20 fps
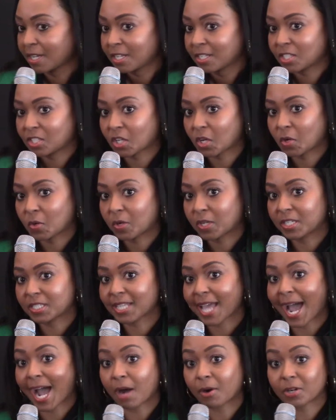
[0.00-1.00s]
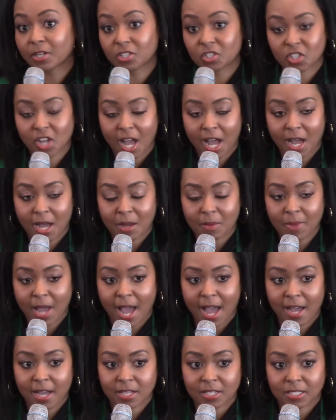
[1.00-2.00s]
So it is our job
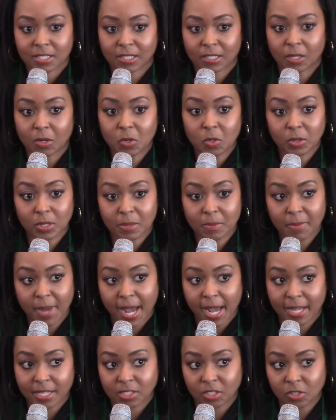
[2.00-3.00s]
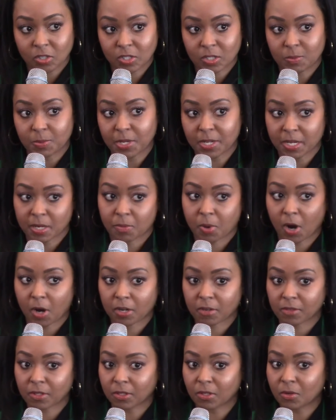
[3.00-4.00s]
as local ambassadors, being a
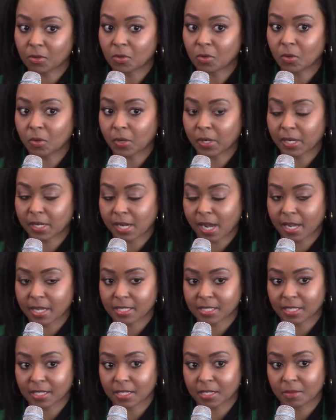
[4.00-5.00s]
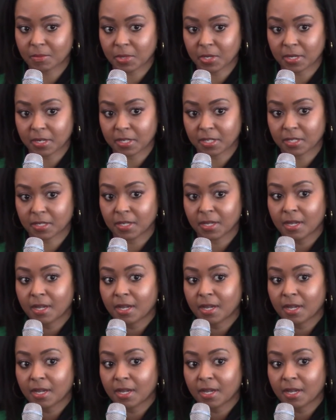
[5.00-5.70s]
part of the local organizing committee,